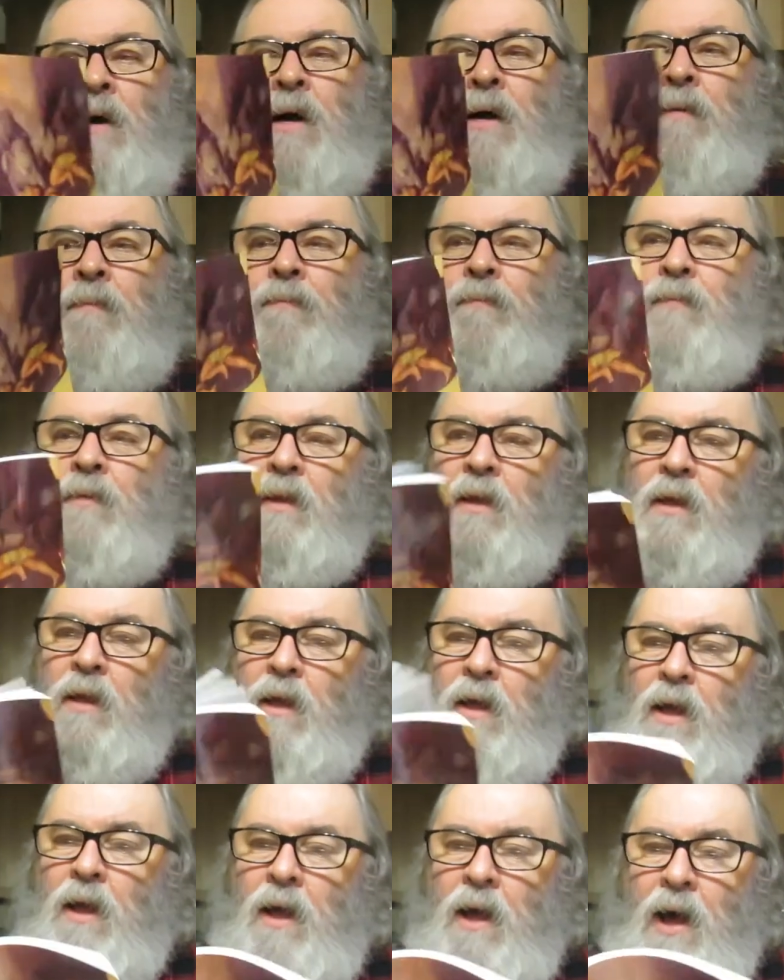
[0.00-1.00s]
uh,
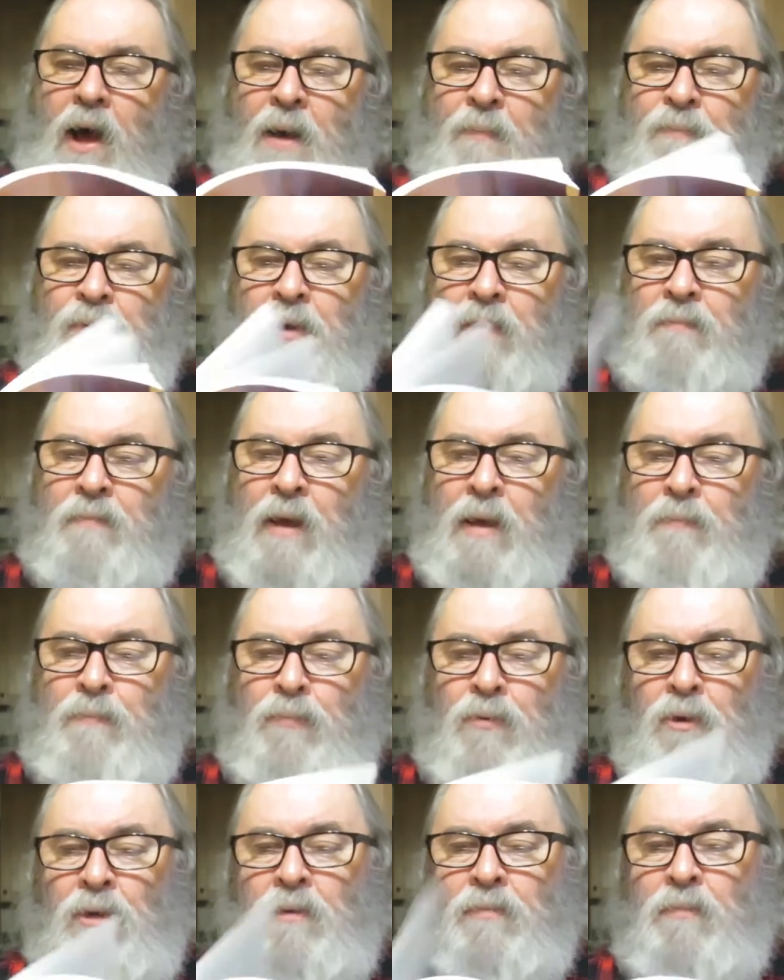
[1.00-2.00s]
I put my
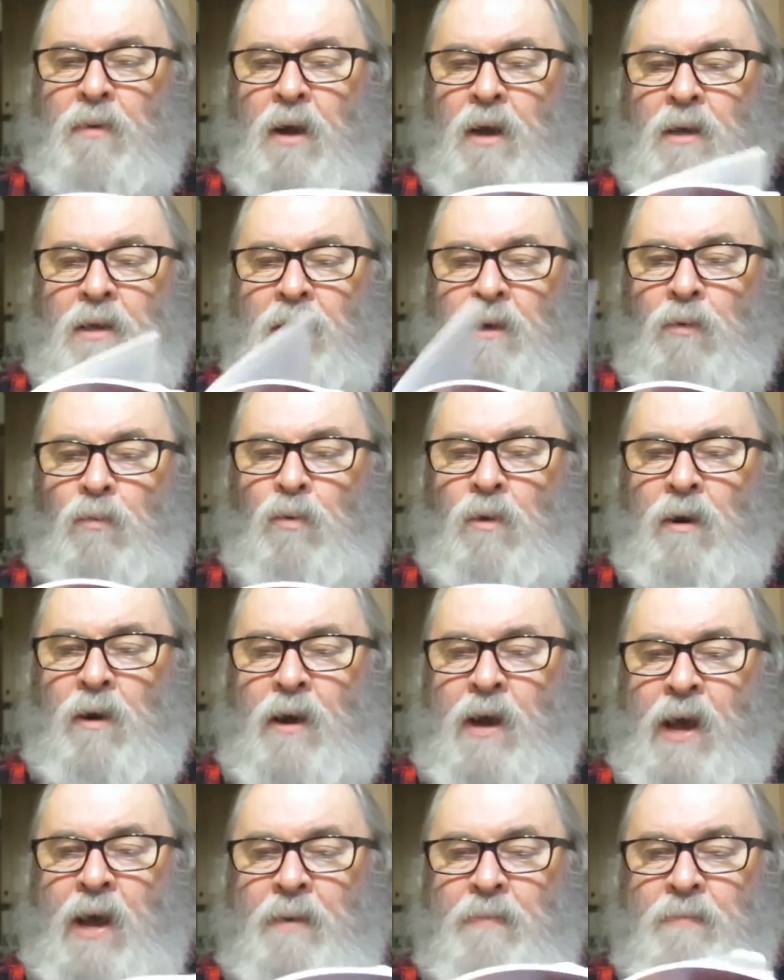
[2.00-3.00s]
bookmarker
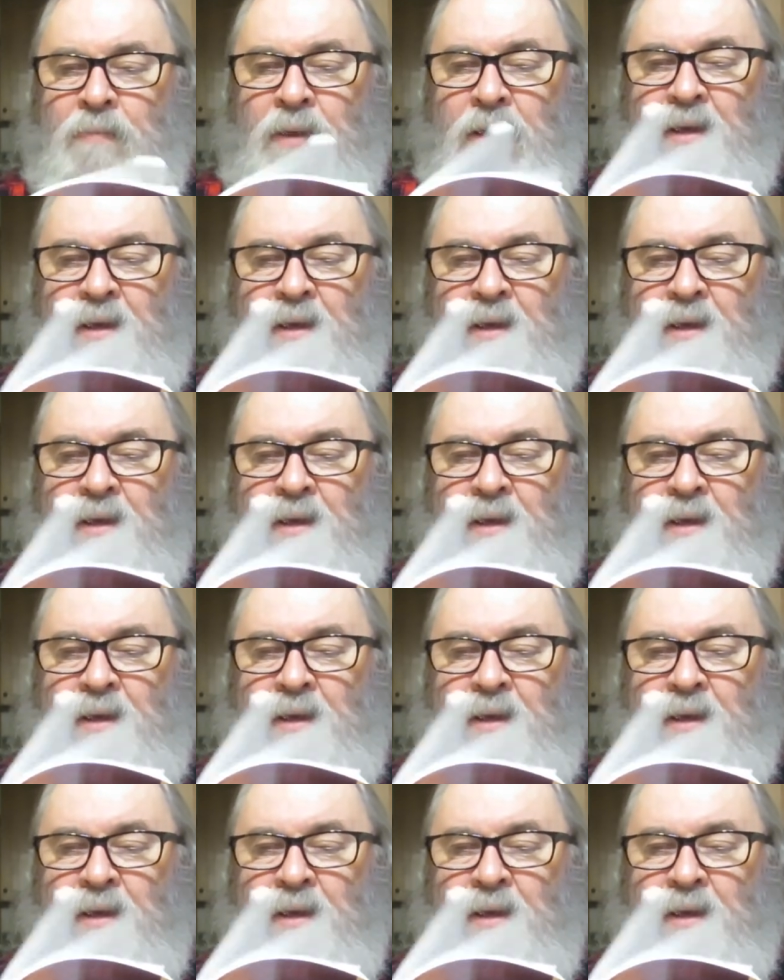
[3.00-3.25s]
where I'm.